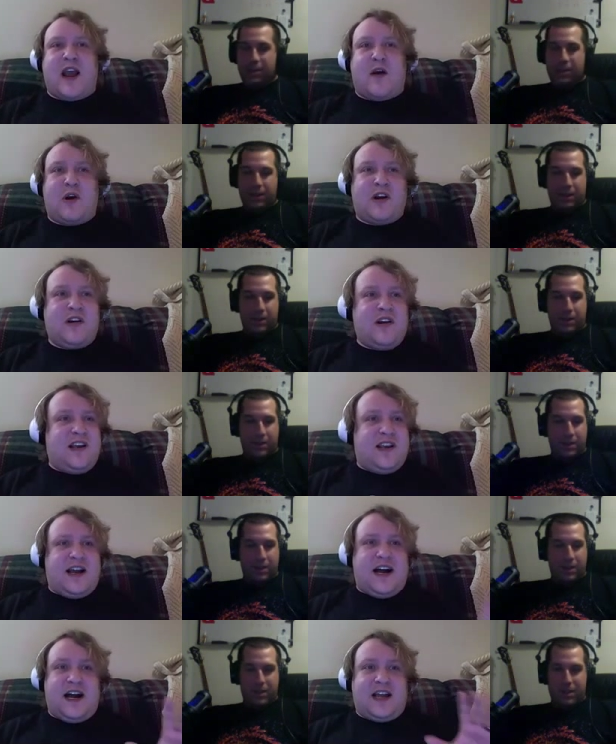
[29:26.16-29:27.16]
Speaker 1: hour.
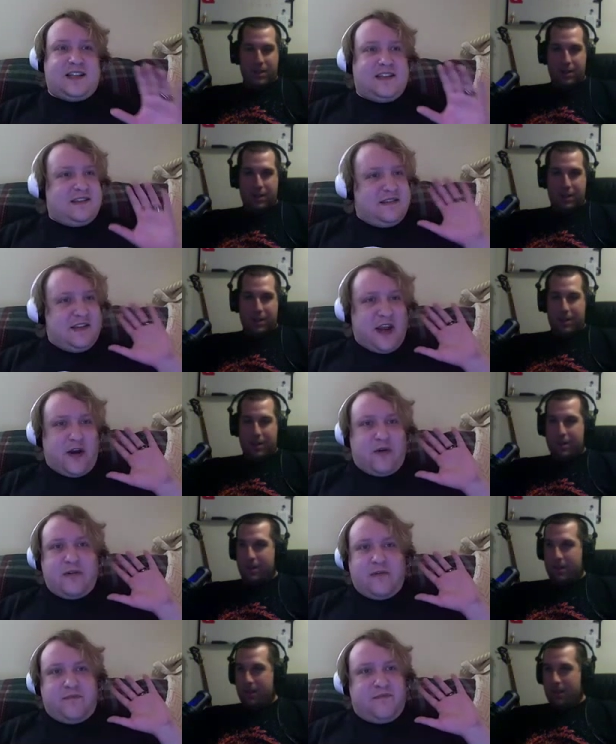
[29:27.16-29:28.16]
Uh, you
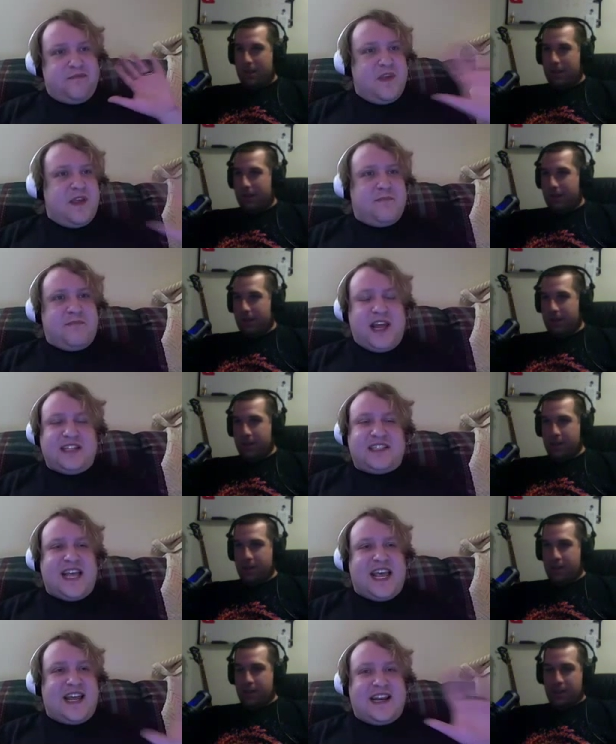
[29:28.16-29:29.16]
know, Ben
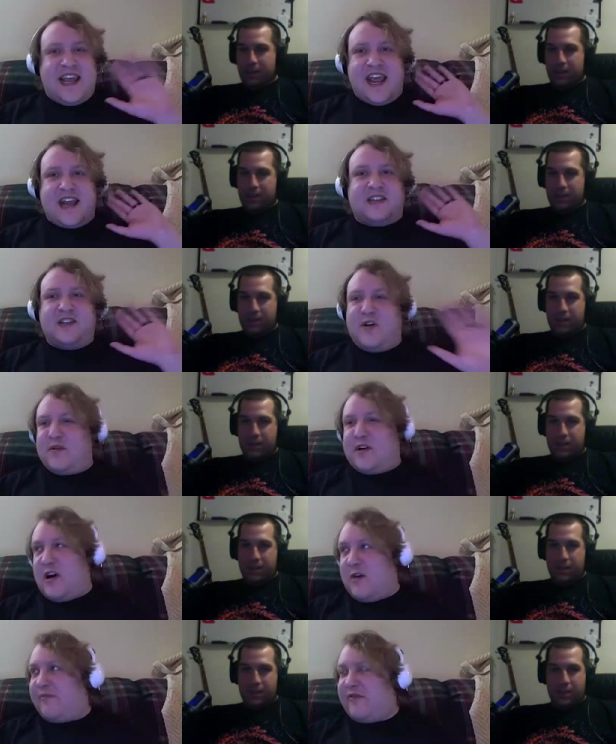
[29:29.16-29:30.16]
10 and
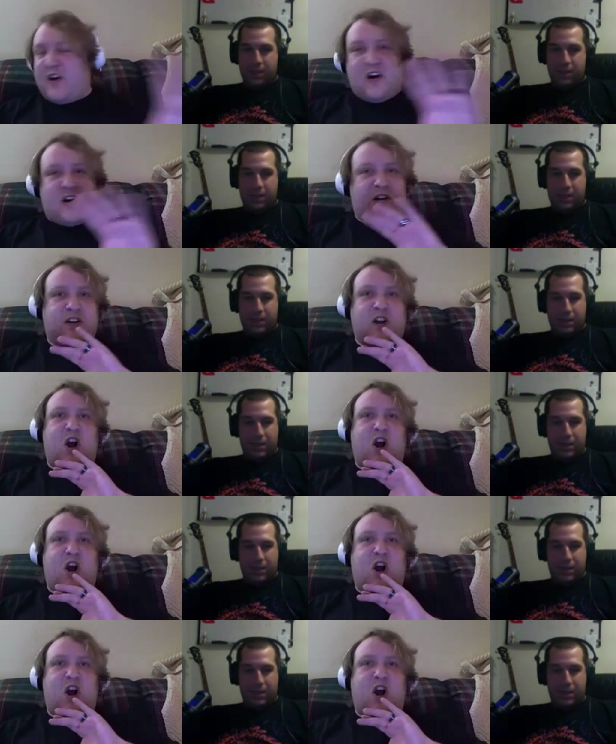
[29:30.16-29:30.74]
Totenkopf are